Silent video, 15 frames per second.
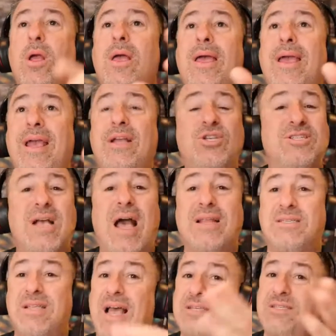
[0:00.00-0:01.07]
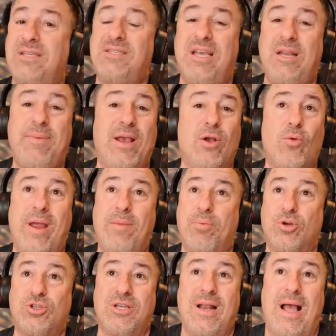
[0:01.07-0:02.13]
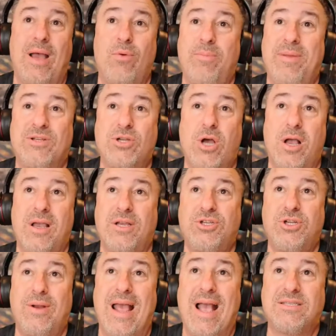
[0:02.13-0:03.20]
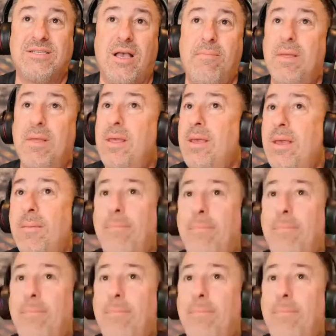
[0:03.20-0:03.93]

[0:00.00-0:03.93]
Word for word: He just got his license. He'd be a great person I would be talking to and ask him,